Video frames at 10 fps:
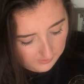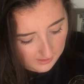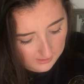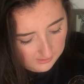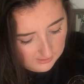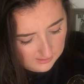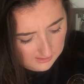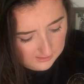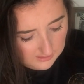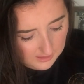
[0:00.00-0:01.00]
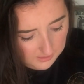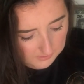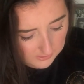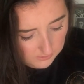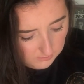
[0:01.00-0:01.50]
yeah this is the
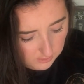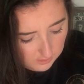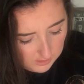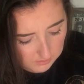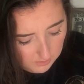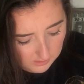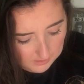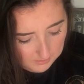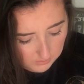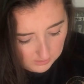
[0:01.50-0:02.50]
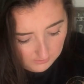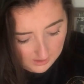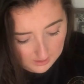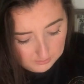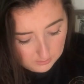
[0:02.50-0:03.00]
escapee so i'm just going to pull him out
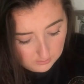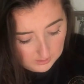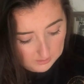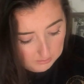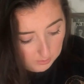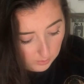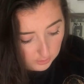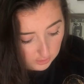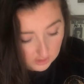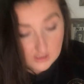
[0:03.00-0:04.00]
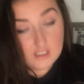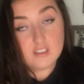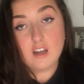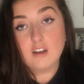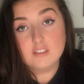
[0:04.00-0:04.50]
i've absolutely butchered
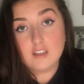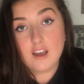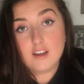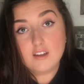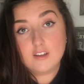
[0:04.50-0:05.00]
this calendar